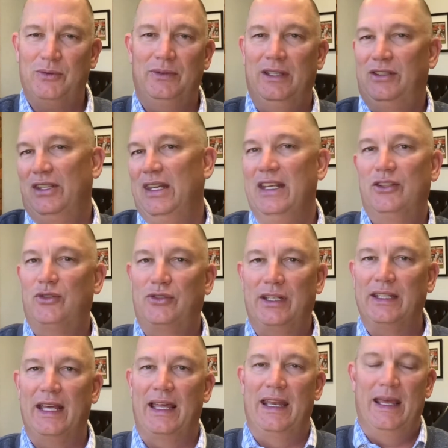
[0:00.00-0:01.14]
It's an interesting
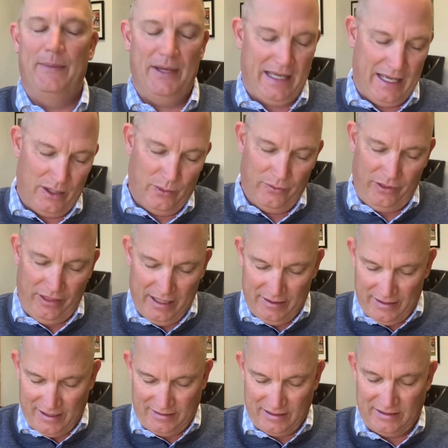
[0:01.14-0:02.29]
dynamic. I don't think
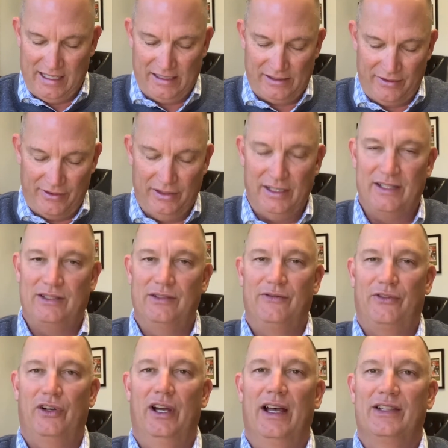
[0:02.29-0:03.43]
that's exactly the lesson
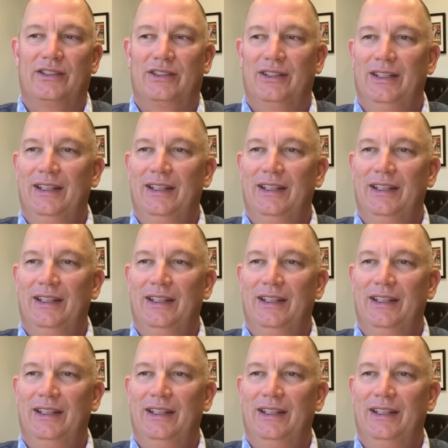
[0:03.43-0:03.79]
for us.